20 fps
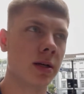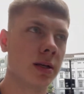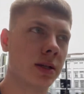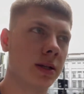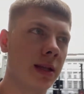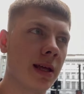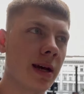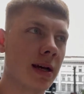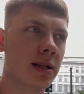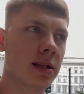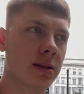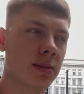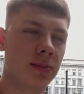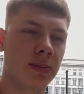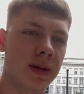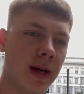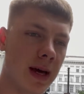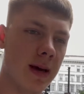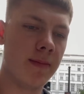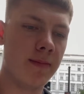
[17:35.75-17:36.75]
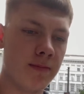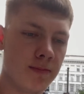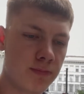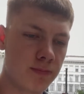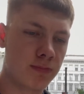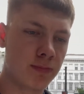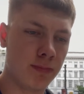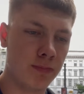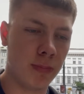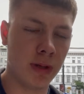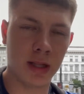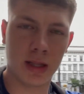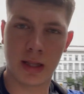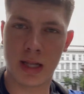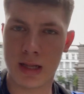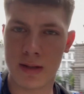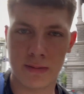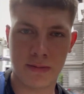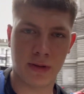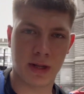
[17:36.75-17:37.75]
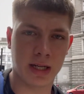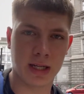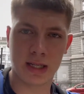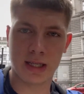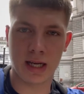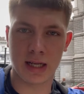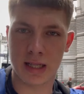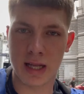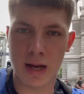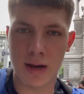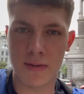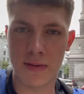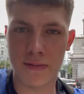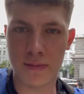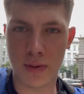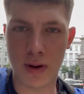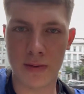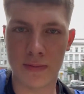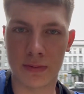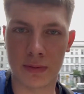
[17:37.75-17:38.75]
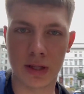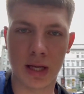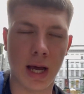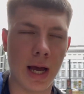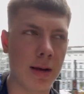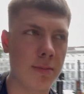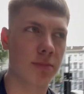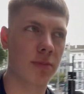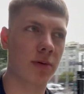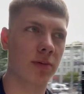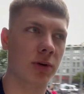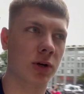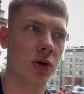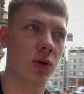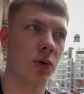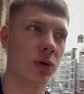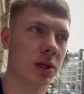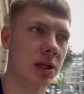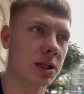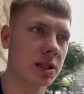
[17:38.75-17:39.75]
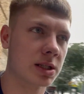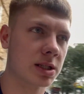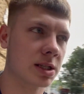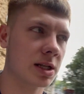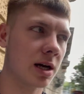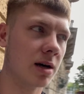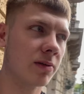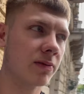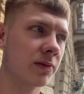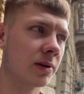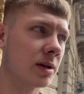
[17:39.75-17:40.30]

next I'm getting the letter fucking kicked out of everywhere from camera recording and stuff,